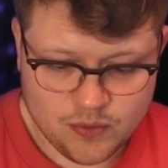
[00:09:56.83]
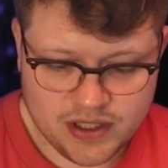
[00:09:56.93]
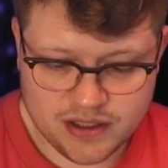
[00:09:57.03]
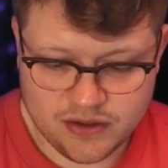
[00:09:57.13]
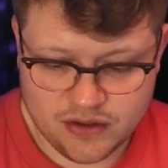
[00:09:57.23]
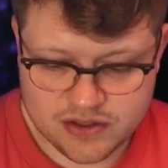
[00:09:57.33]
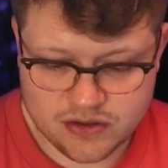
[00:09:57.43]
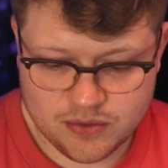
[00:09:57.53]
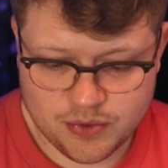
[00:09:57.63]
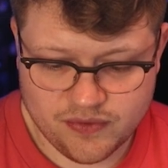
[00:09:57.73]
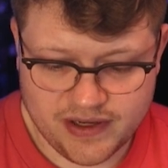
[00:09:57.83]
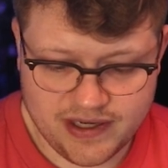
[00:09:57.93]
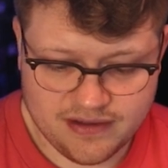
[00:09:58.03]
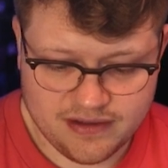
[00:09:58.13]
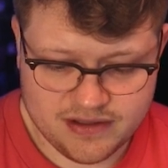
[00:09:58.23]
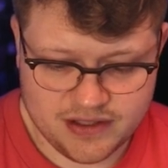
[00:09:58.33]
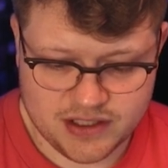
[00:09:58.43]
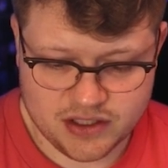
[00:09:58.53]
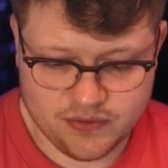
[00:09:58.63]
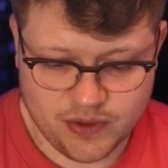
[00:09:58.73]
we can also provide
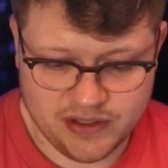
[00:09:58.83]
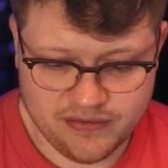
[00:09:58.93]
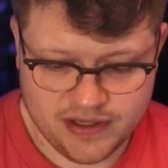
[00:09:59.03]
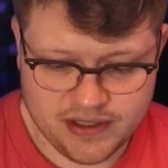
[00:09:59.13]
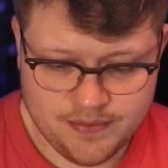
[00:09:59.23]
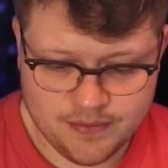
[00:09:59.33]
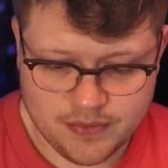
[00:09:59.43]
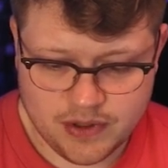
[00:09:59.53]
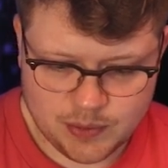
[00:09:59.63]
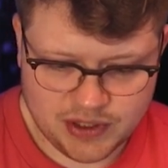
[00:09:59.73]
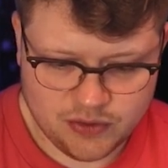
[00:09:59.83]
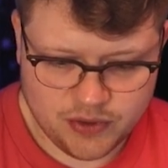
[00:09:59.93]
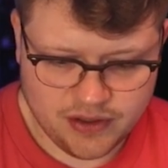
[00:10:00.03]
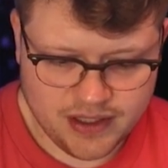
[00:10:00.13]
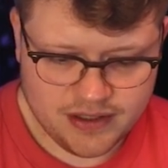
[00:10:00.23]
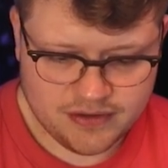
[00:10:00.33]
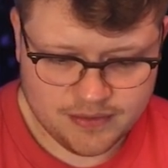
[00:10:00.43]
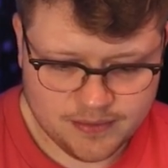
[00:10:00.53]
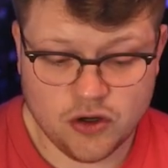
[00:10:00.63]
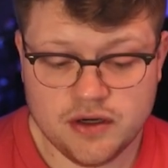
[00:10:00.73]
such a qualifier. By doing that,
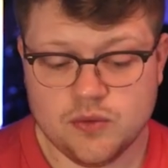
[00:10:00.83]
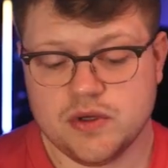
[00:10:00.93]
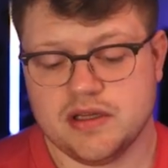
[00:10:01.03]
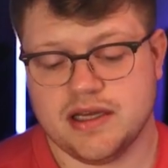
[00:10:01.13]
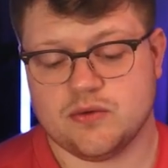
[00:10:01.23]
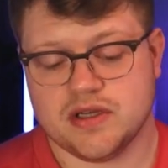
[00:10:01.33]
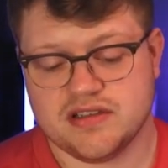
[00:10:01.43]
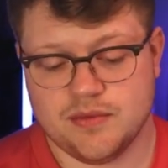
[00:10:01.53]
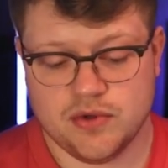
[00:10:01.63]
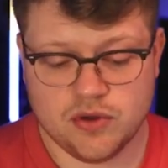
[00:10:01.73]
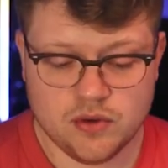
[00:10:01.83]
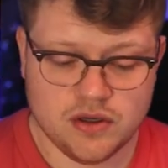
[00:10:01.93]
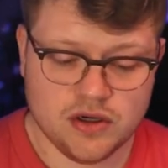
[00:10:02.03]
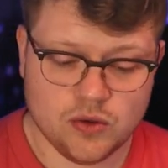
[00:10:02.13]
Koin will at runtime know